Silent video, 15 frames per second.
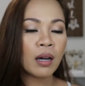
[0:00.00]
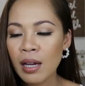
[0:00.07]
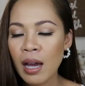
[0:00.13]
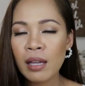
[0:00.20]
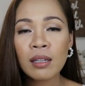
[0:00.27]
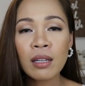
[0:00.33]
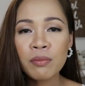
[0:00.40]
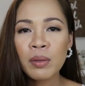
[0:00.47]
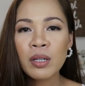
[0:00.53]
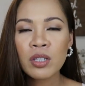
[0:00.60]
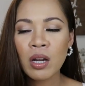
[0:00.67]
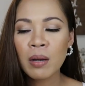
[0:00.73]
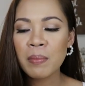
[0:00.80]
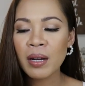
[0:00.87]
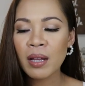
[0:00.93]
I love my
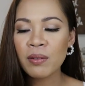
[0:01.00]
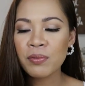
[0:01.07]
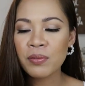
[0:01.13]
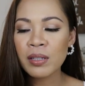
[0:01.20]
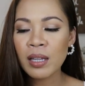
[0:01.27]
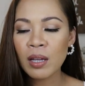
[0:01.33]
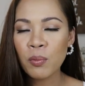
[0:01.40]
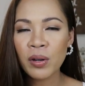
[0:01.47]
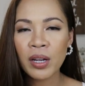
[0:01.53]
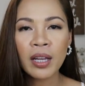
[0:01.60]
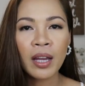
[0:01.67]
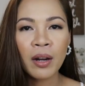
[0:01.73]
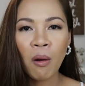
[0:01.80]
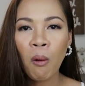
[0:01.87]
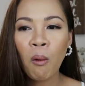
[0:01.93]
job, but I feel like when I
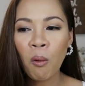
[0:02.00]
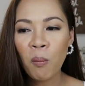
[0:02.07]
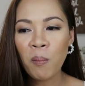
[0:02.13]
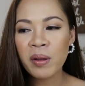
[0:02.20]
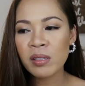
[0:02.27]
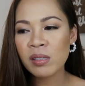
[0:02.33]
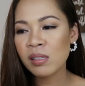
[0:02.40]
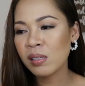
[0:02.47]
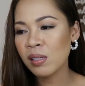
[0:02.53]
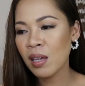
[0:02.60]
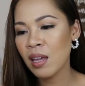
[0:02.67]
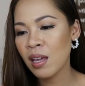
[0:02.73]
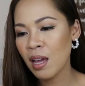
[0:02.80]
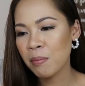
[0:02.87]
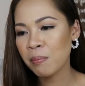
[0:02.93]
get home and
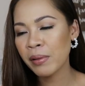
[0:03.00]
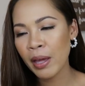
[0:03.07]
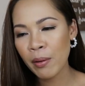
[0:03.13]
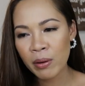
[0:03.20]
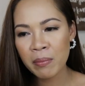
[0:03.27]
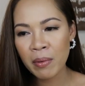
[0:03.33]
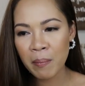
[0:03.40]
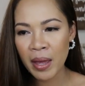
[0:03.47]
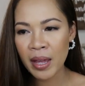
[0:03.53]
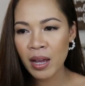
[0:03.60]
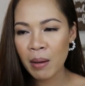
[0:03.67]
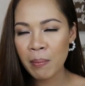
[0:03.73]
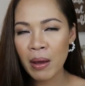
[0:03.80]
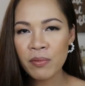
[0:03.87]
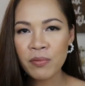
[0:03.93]
see and play with my
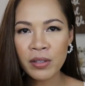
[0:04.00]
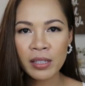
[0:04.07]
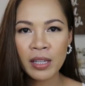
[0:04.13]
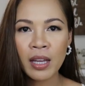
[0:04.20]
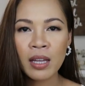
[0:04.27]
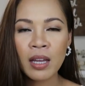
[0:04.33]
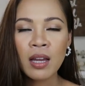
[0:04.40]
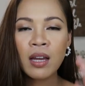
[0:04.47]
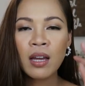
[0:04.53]
makeup, I feel like